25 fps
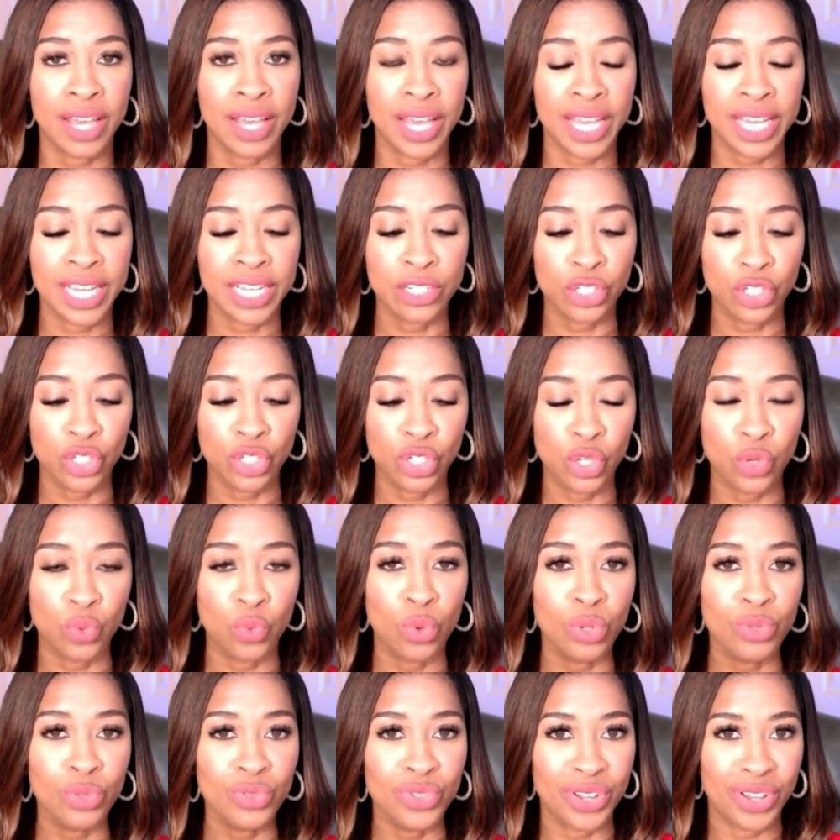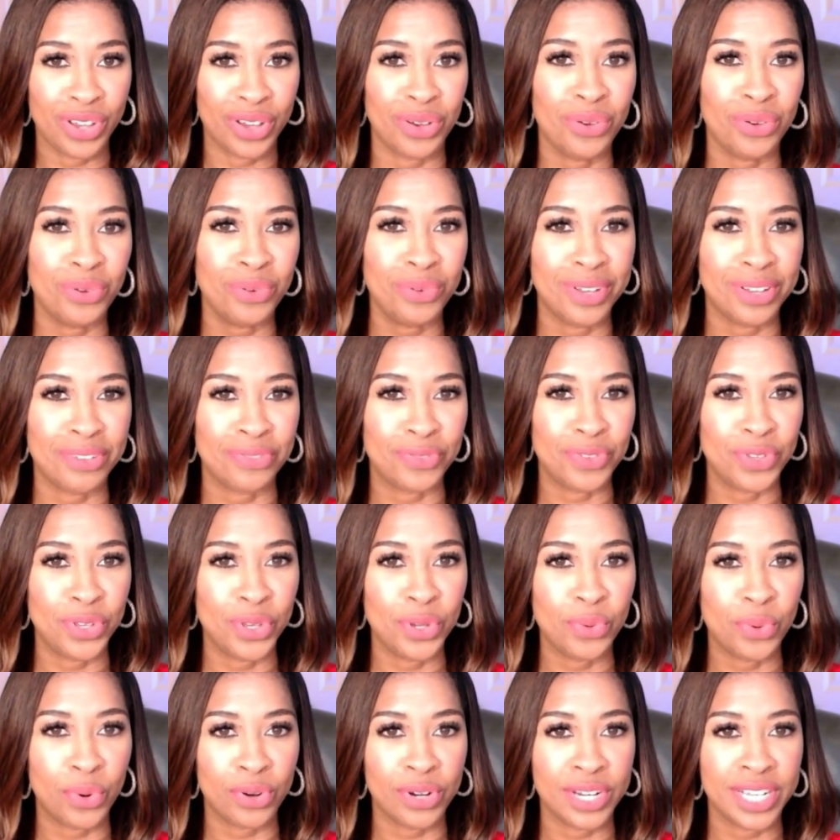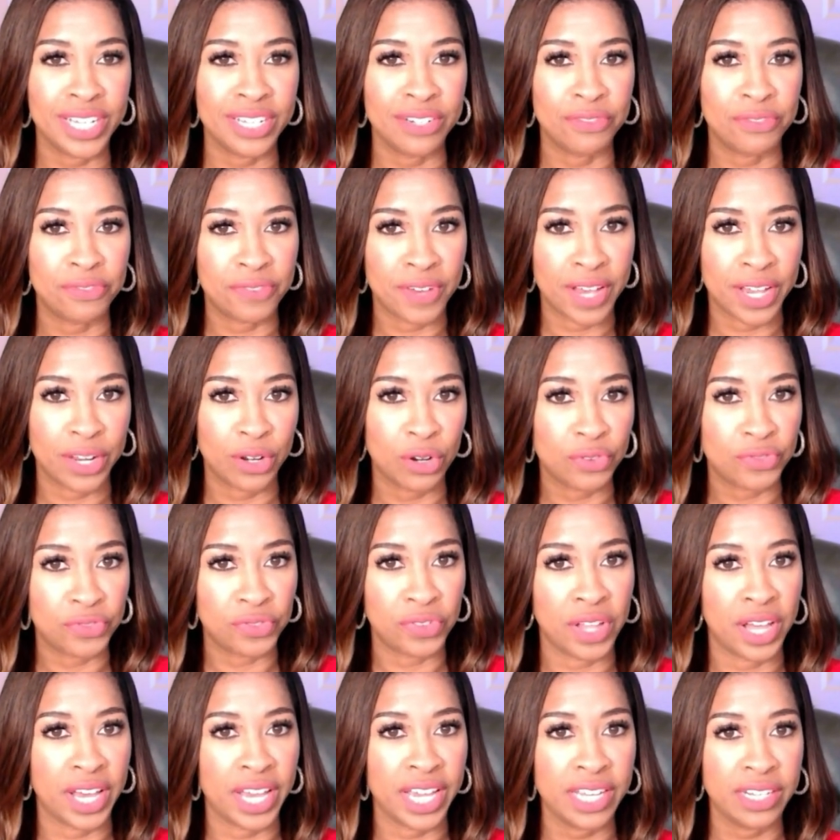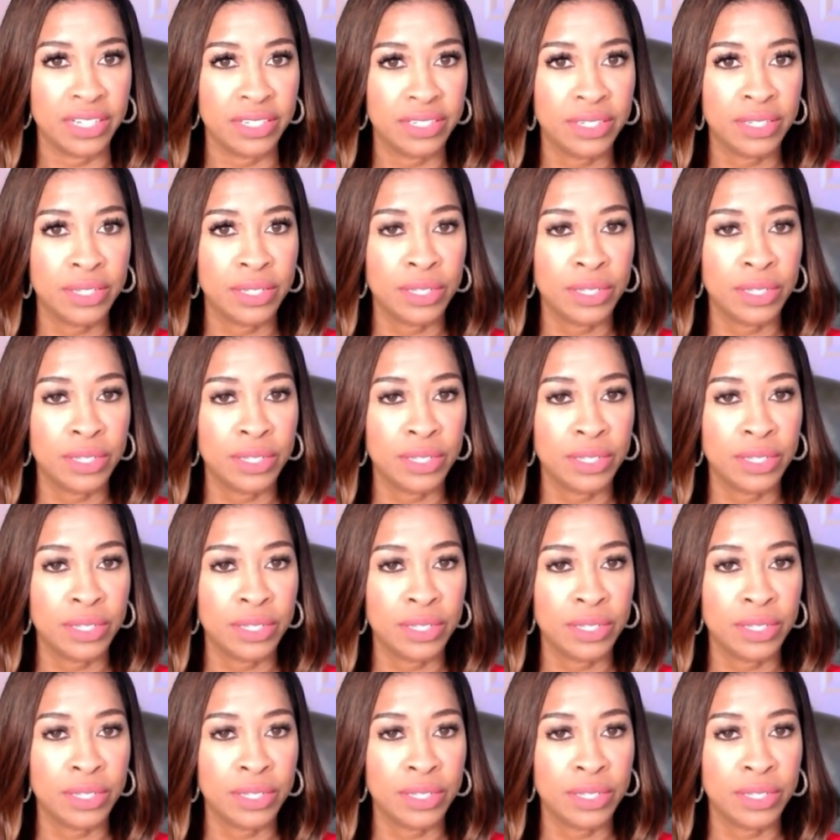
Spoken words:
and you will know if you are in fight or flight